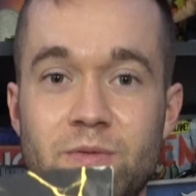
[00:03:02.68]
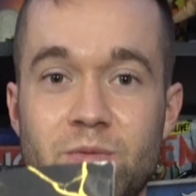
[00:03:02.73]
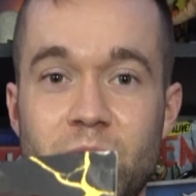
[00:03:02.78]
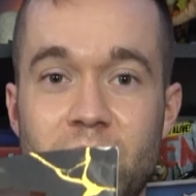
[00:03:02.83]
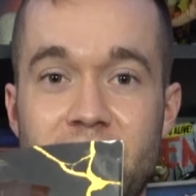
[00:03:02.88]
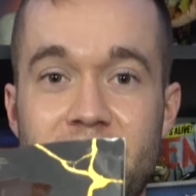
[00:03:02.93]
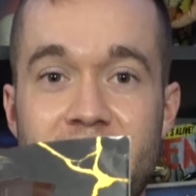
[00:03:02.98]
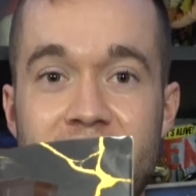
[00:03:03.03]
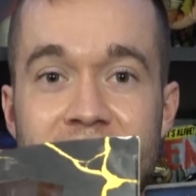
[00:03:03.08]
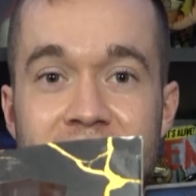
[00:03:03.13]

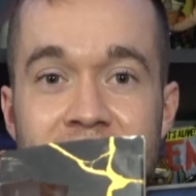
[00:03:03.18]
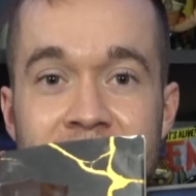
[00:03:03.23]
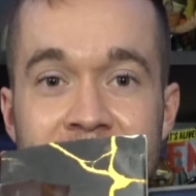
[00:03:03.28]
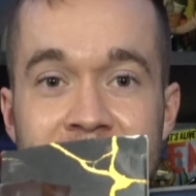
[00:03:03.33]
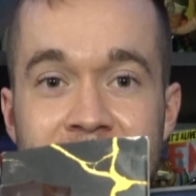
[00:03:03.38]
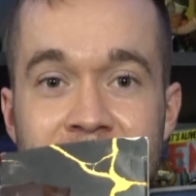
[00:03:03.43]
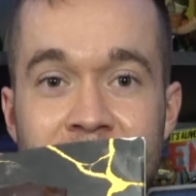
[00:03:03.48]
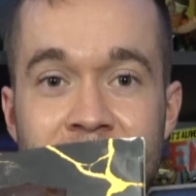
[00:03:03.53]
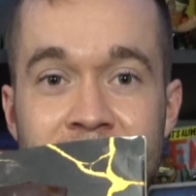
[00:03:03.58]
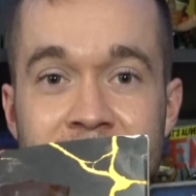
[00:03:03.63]
with that
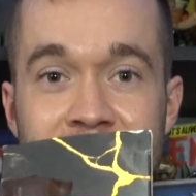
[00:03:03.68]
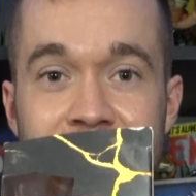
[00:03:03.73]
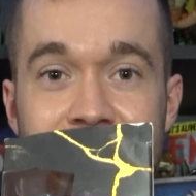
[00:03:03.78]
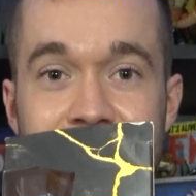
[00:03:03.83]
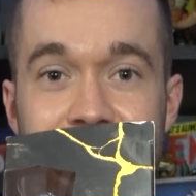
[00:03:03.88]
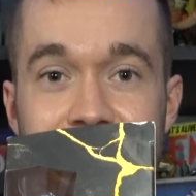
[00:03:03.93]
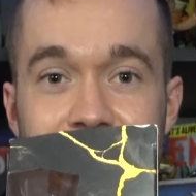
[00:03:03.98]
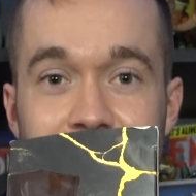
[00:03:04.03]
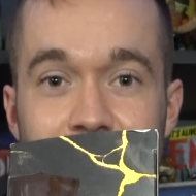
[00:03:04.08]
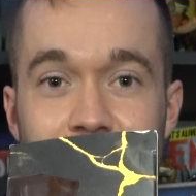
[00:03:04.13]

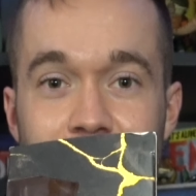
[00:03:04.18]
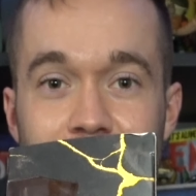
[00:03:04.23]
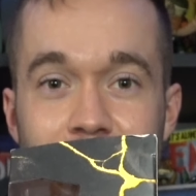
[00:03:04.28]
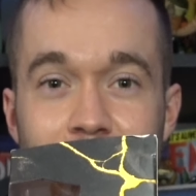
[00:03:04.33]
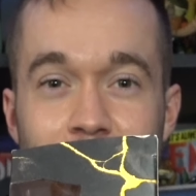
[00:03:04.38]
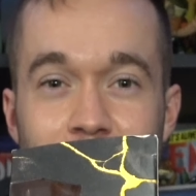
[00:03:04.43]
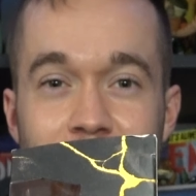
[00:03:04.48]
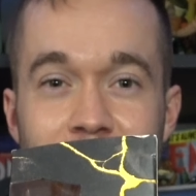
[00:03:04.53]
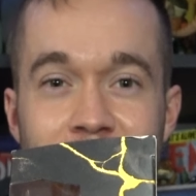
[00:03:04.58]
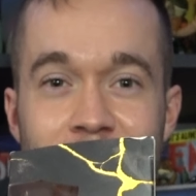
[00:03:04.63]
iconic little
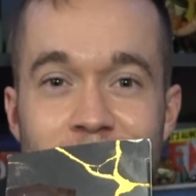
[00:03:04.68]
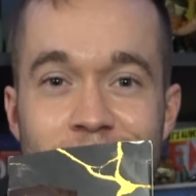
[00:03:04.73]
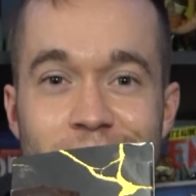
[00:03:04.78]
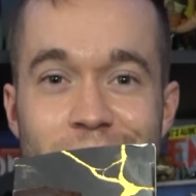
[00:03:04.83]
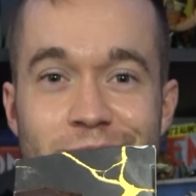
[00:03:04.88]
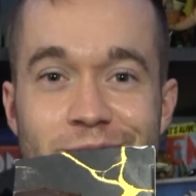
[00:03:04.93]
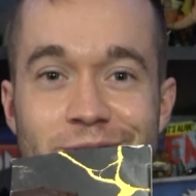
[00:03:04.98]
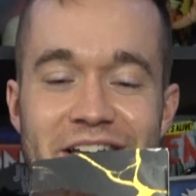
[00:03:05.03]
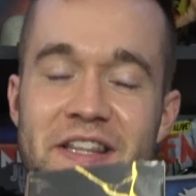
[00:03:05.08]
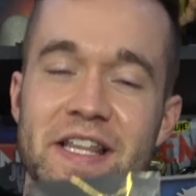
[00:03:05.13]
logo.
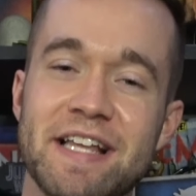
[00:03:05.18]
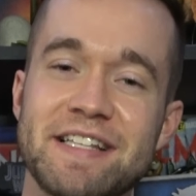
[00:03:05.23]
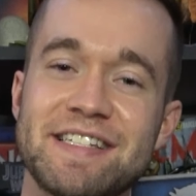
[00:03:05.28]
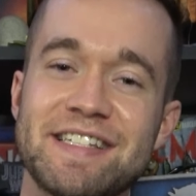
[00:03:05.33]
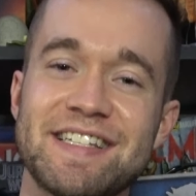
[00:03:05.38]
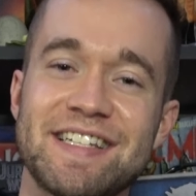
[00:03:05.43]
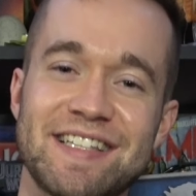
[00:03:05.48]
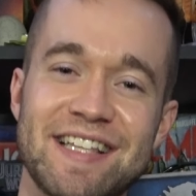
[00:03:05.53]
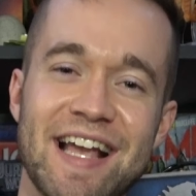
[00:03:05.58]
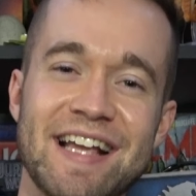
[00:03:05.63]
And
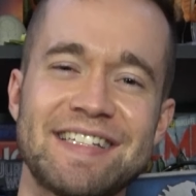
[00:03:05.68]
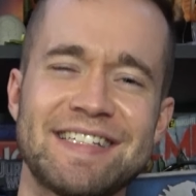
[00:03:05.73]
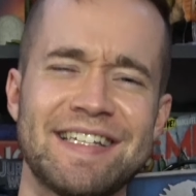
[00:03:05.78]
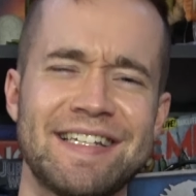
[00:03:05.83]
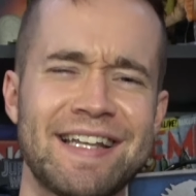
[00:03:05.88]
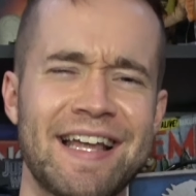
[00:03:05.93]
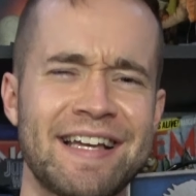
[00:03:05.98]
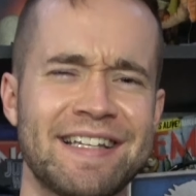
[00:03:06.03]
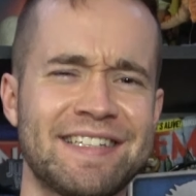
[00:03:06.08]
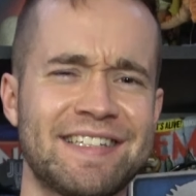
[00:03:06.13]
that's a
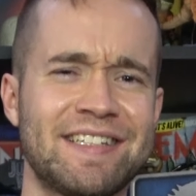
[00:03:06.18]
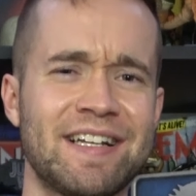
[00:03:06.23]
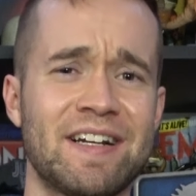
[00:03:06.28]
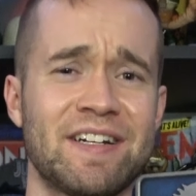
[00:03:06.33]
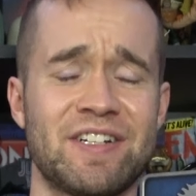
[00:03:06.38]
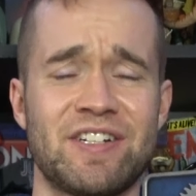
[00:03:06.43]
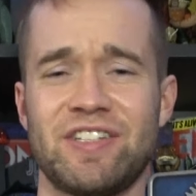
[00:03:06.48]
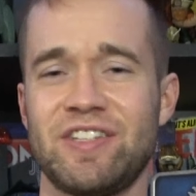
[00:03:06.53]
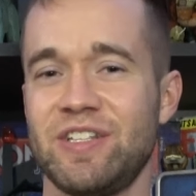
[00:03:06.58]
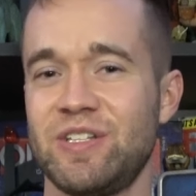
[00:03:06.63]
nice
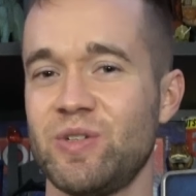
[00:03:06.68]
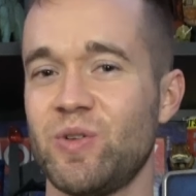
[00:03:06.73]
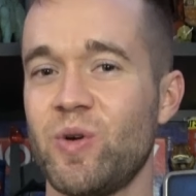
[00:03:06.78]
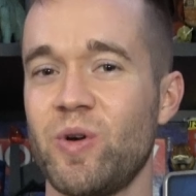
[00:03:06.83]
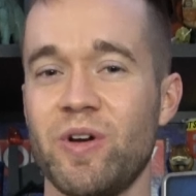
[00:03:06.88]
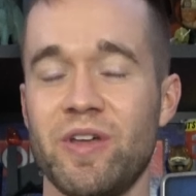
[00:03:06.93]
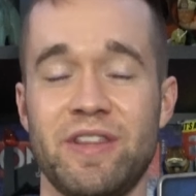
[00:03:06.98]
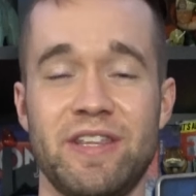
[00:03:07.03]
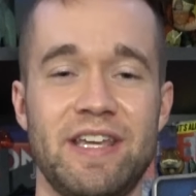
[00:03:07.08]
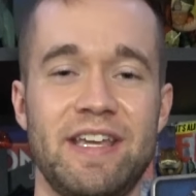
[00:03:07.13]
touch.
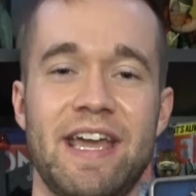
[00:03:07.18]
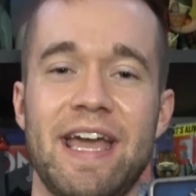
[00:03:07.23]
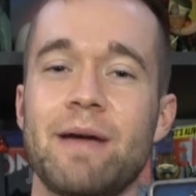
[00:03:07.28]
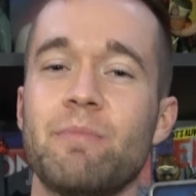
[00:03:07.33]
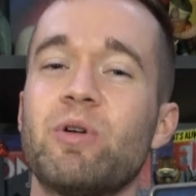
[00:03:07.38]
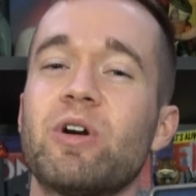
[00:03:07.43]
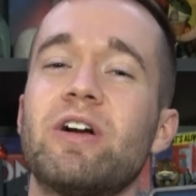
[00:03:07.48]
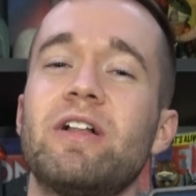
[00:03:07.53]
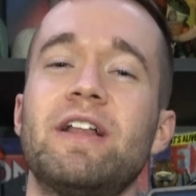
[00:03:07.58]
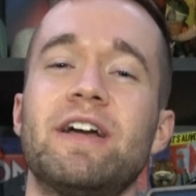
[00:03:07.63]
The
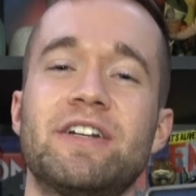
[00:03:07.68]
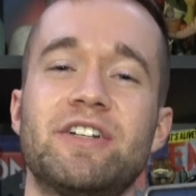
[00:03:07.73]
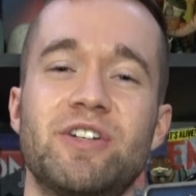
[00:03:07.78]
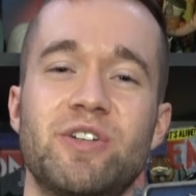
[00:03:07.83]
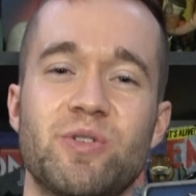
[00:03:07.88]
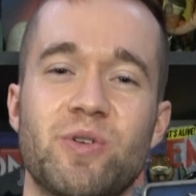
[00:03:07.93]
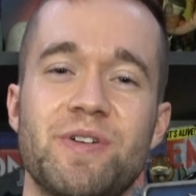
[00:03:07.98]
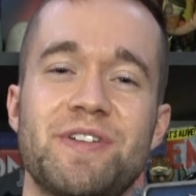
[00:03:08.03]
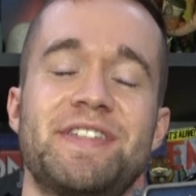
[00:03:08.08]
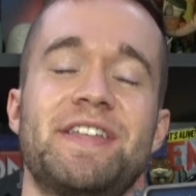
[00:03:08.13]
Amber Collection
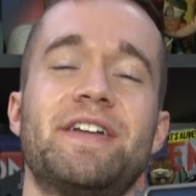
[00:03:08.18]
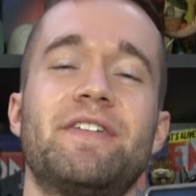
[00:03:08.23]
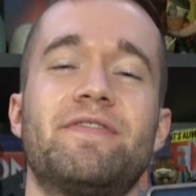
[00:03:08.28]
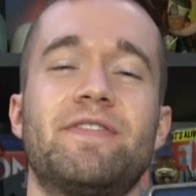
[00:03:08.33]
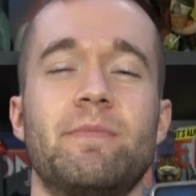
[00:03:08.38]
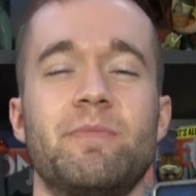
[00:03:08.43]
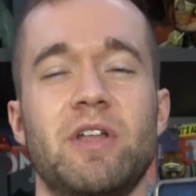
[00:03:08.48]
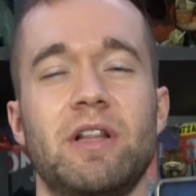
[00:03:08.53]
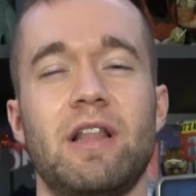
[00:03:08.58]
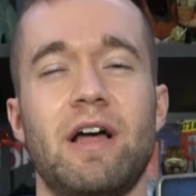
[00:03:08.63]
toys that are
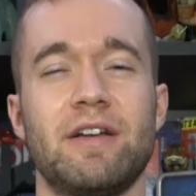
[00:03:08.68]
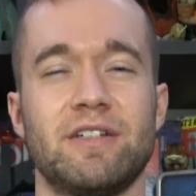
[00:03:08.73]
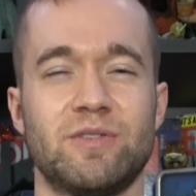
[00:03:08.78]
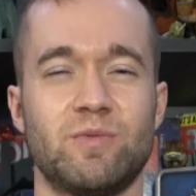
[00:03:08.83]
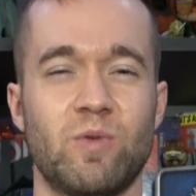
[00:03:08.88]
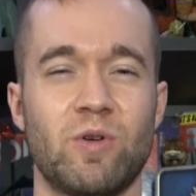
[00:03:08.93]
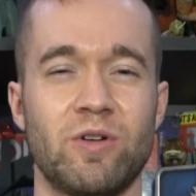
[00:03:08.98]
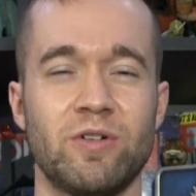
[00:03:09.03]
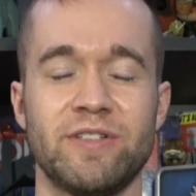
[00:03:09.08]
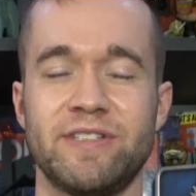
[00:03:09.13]
from the Lost
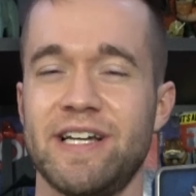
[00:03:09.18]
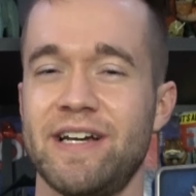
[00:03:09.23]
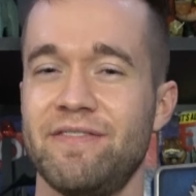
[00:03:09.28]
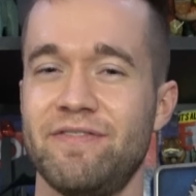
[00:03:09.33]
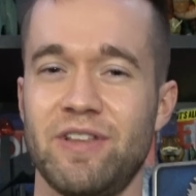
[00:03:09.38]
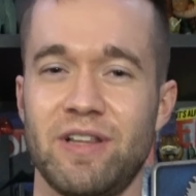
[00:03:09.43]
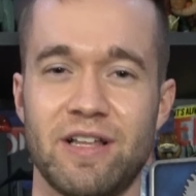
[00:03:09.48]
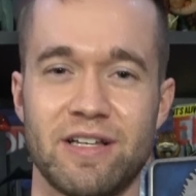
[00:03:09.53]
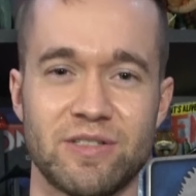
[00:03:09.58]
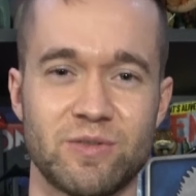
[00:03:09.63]
World
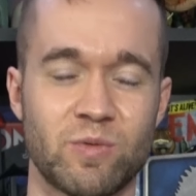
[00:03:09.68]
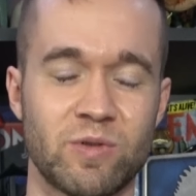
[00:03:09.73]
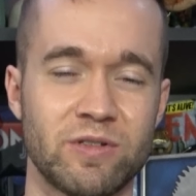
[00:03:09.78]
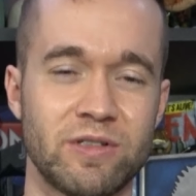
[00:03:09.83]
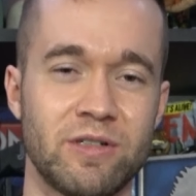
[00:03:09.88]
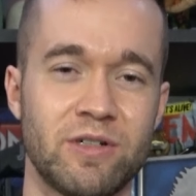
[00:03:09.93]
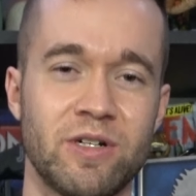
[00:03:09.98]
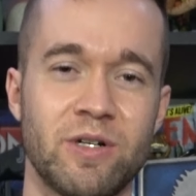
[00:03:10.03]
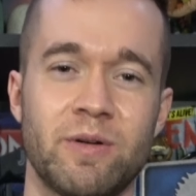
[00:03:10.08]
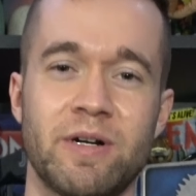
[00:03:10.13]
have the Lost World
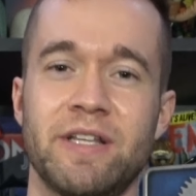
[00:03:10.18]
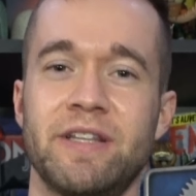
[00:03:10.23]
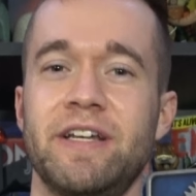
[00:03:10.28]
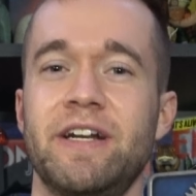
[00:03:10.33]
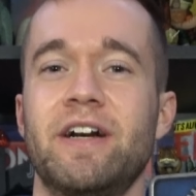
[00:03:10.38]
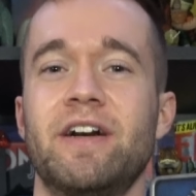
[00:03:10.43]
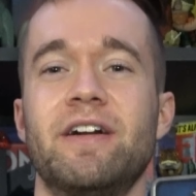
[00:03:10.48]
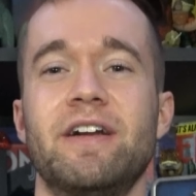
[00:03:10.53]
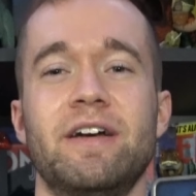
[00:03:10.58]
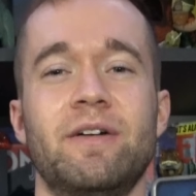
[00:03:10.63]
logo on
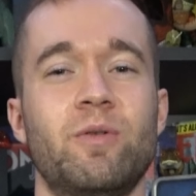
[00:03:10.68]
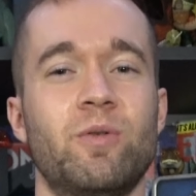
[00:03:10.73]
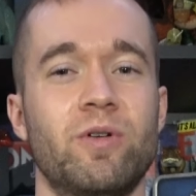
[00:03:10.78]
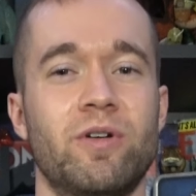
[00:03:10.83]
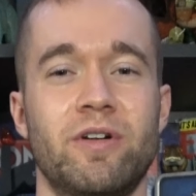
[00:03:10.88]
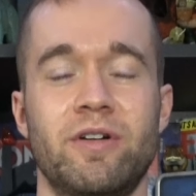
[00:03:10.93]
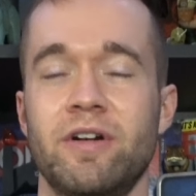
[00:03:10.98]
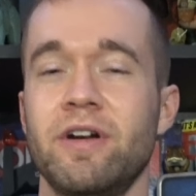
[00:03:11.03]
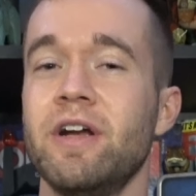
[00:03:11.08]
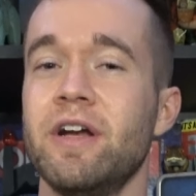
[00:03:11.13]
there,
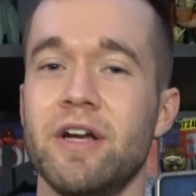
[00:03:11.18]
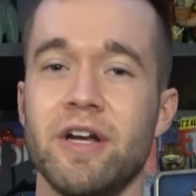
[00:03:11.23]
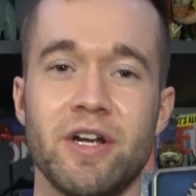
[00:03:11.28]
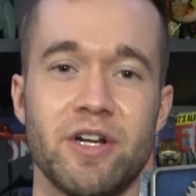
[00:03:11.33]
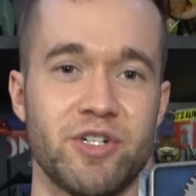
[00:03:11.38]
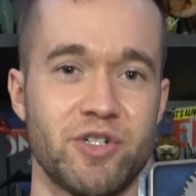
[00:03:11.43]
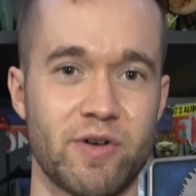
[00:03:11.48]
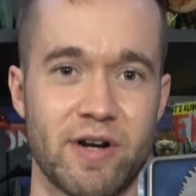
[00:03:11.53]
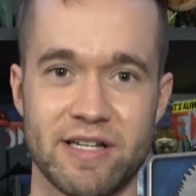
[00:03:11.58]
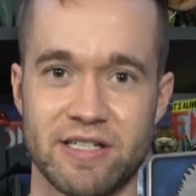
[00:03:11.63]
or
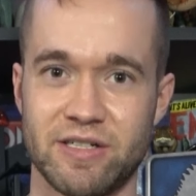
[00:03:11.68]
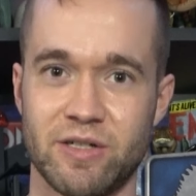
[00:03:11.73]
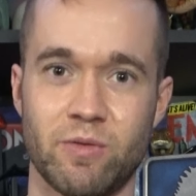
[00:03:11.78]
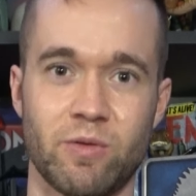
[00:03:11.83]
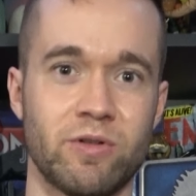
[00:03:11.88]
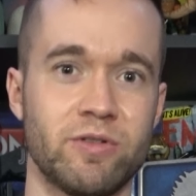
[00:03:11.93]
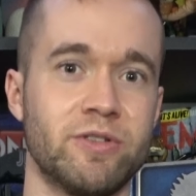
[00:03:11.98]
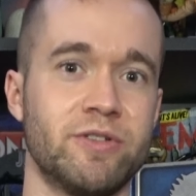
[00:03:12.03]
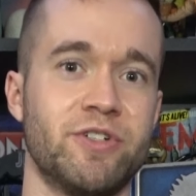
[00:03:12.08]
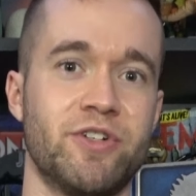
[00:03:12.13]
Jurassic
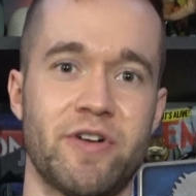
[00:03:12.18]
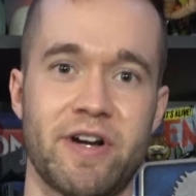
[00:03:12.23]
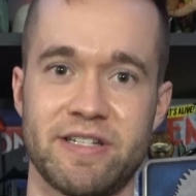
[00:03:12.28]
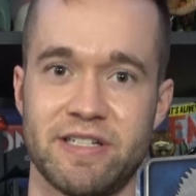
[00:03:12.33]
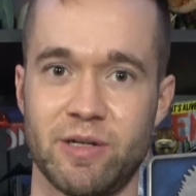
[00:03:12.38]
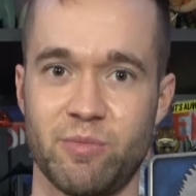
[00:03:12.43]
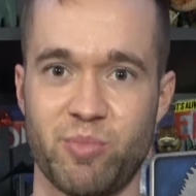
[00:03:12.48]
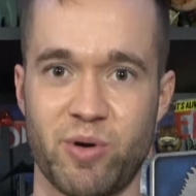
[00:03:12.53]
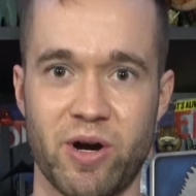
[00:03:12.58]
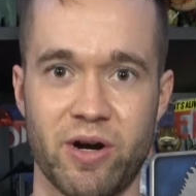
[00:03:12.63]
World or
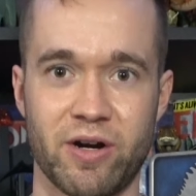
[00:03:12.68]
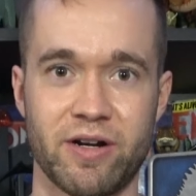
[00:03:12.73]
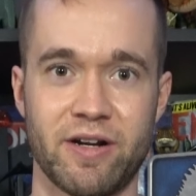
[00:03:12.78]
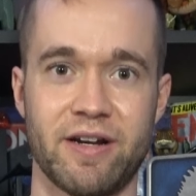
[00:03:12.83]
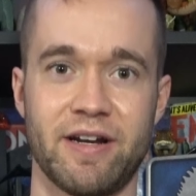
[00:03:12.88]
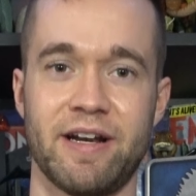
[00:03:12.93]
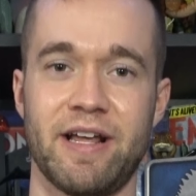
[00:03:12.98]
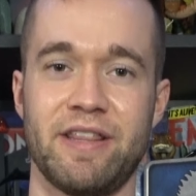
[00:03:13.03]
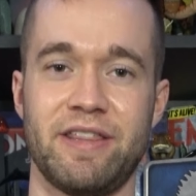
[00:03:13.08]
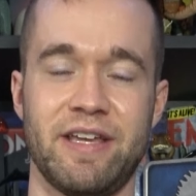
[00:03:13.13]
Jurassic Park,
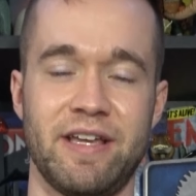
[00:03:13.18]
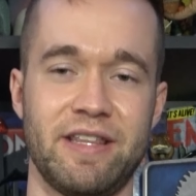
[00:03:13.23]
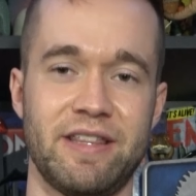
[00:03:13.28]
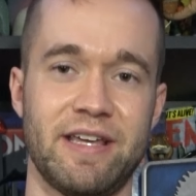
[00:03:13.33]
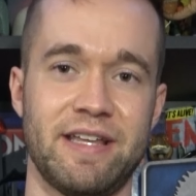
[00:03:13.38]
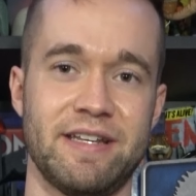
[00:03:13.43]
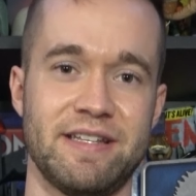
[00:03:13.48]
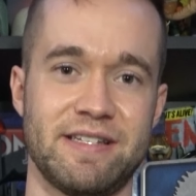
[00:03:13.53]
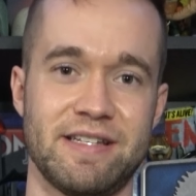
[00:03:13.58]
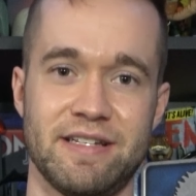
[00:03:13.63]
and I think
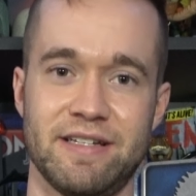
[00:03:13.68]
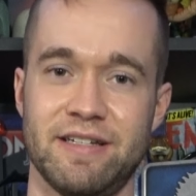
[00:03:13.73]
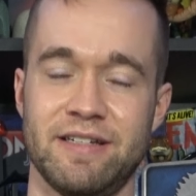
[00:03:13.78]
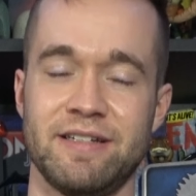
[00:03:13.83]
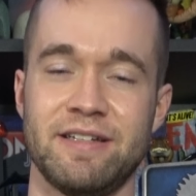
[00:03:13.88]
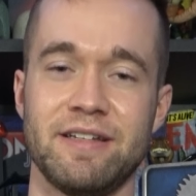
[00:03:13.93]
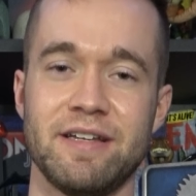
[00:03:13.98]
that is a